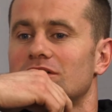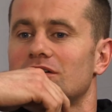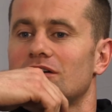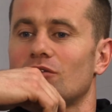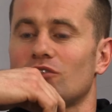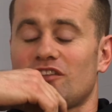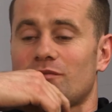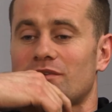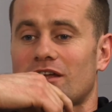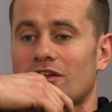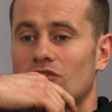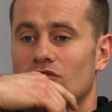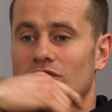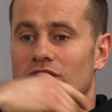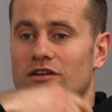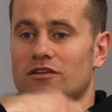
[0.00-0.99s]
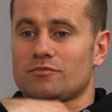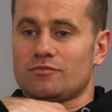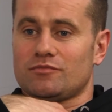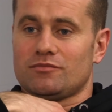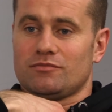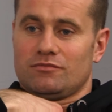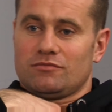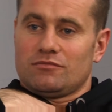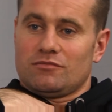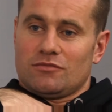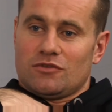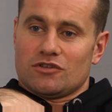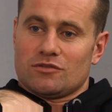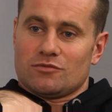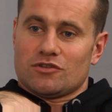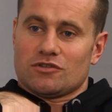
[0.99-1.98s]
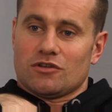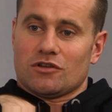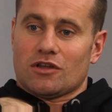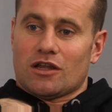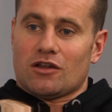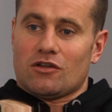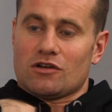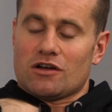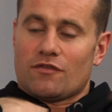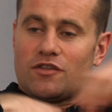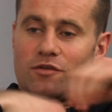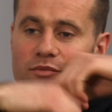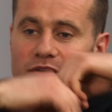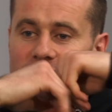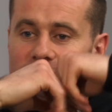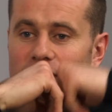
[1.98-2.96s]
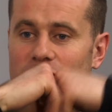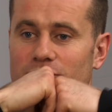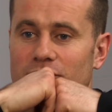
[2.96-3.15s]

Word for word: I wouldn't even be that hungry because I'm just not that long after breakfast,